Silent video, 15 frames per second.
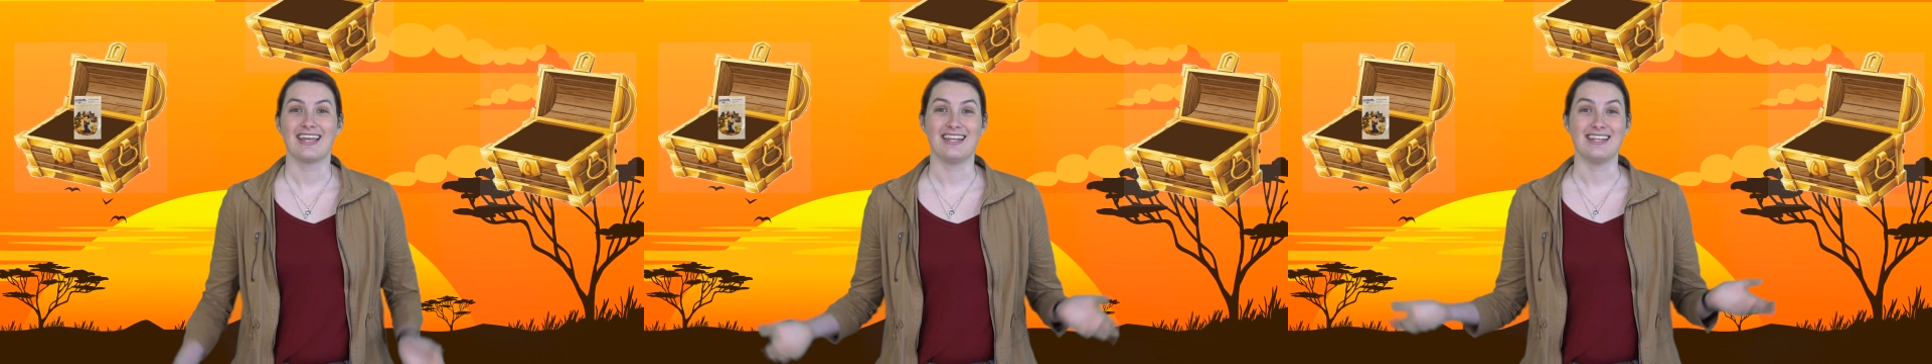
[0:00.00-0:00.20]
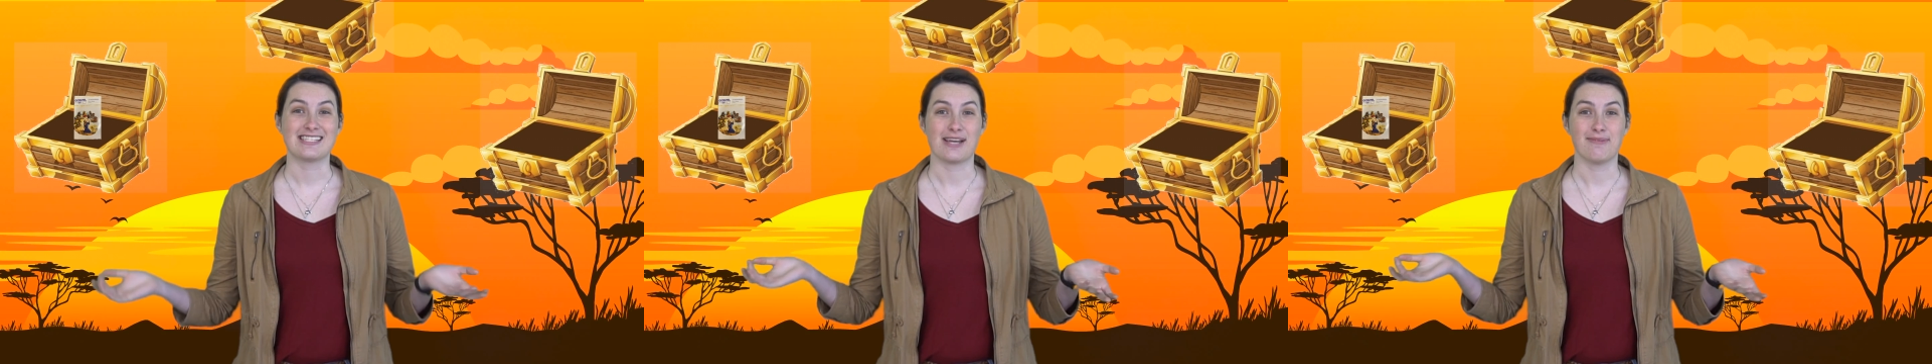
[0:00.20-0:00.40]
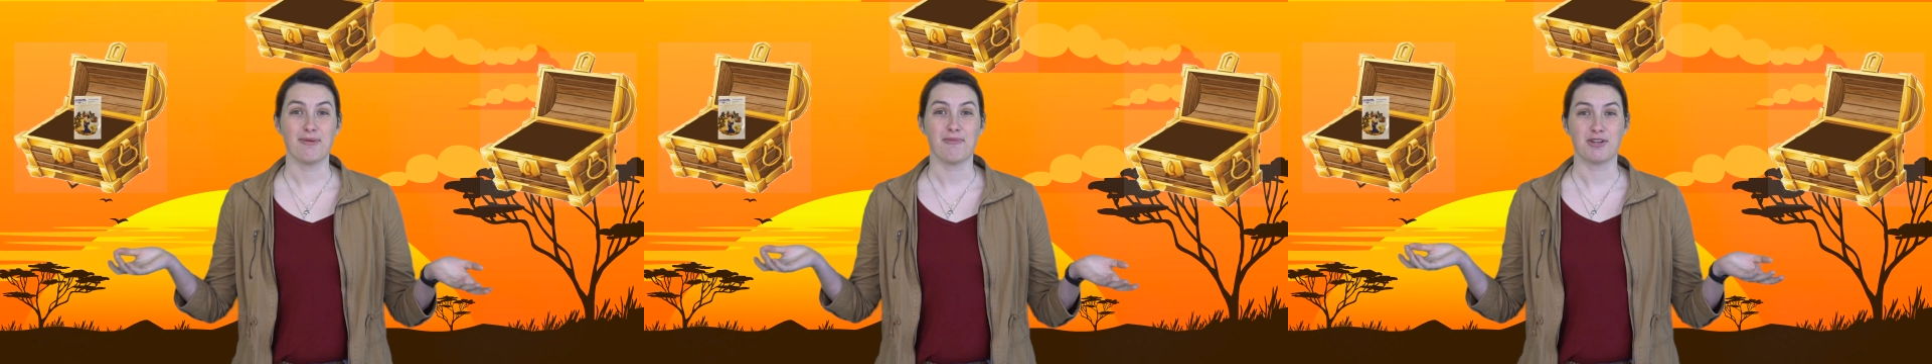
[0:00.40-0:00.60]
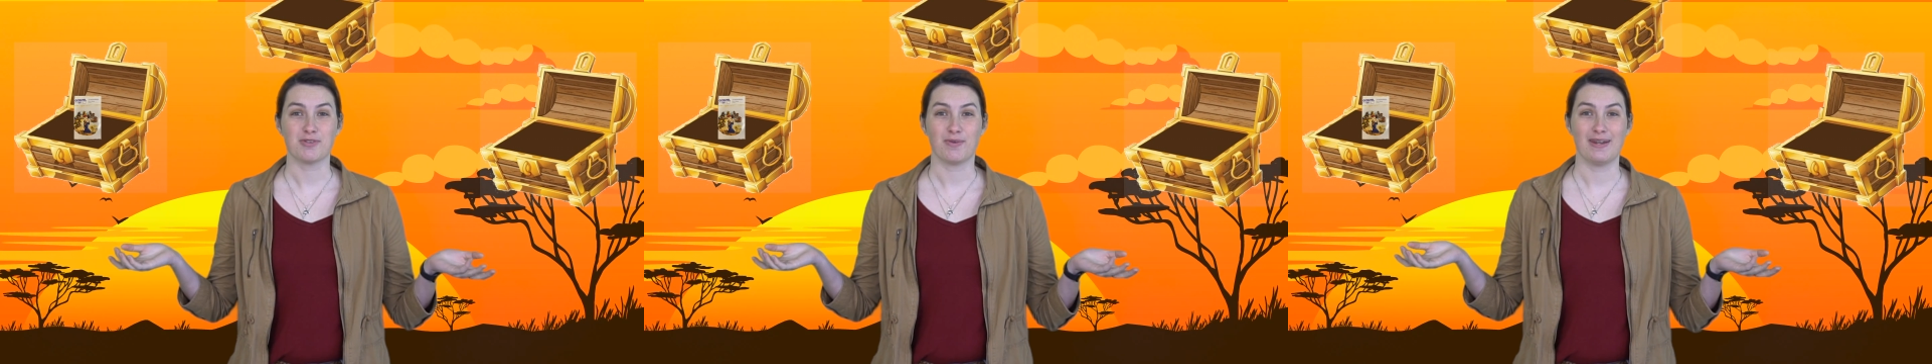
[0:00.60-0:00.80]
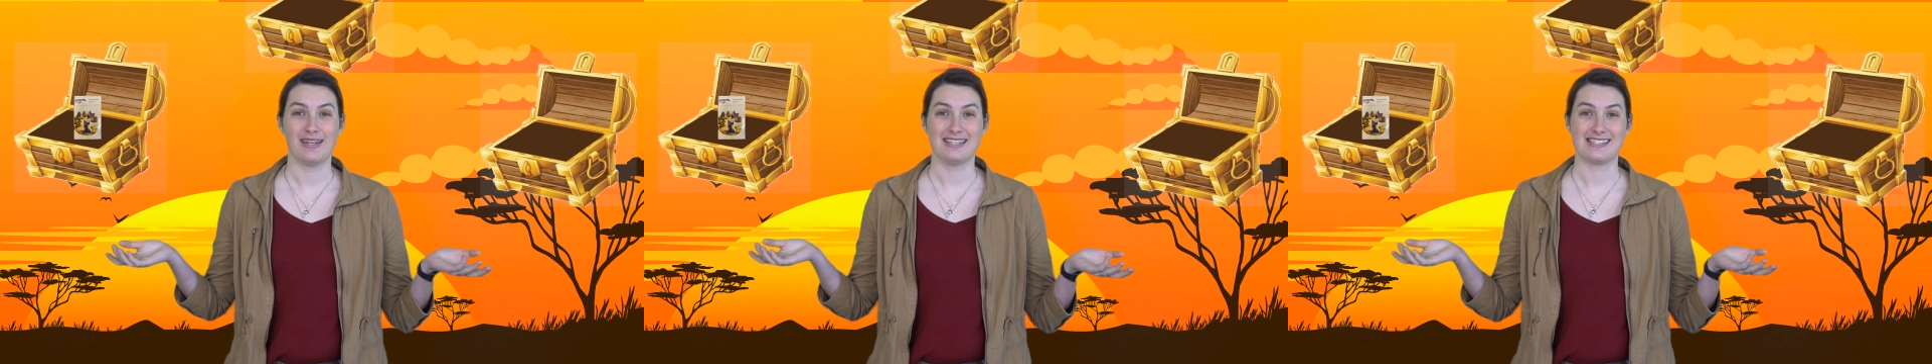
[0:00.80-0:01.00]
can you tell me which
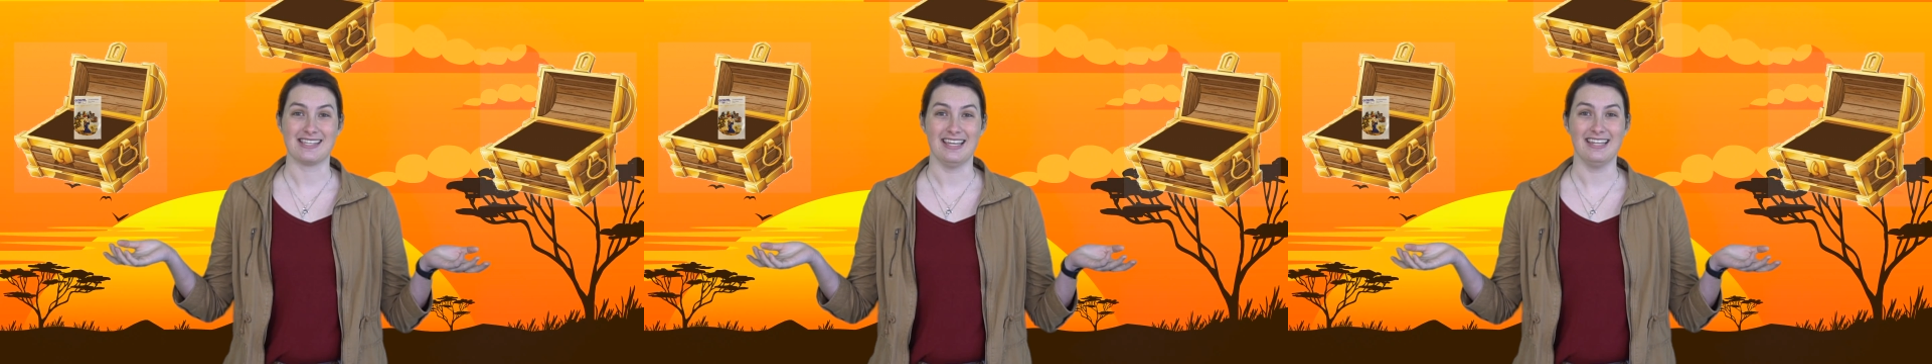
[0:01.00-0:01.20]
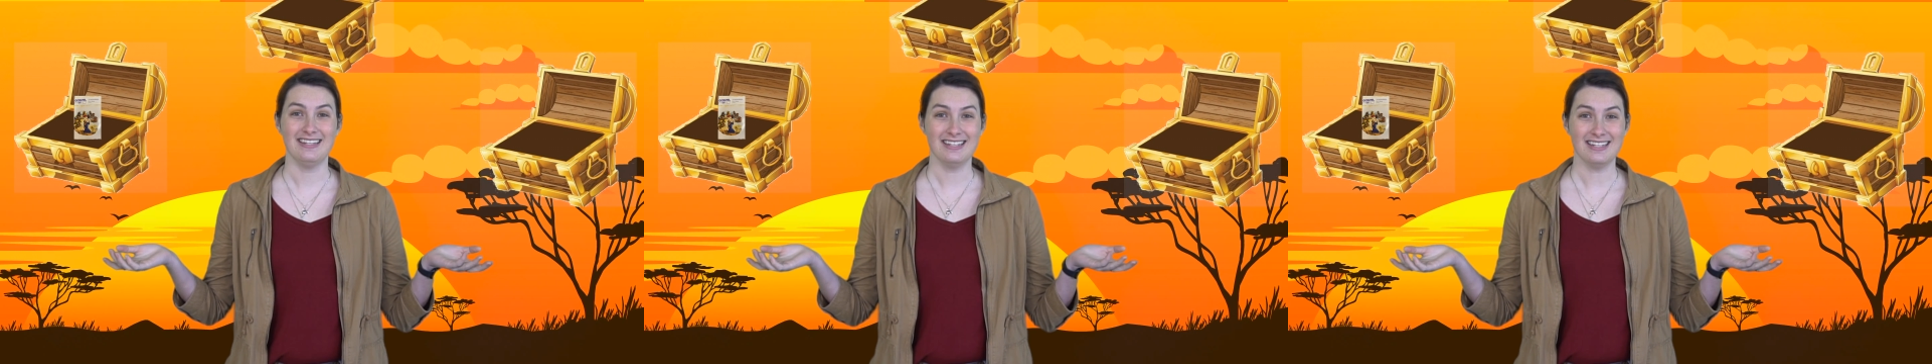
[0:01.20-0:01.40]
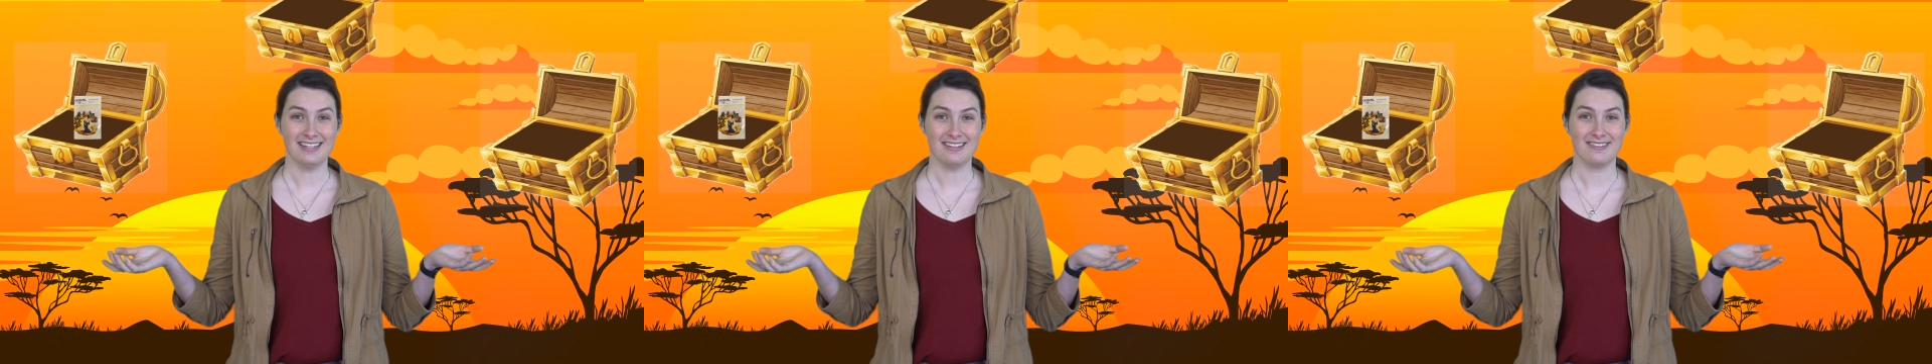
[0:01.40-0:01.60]
one it's in?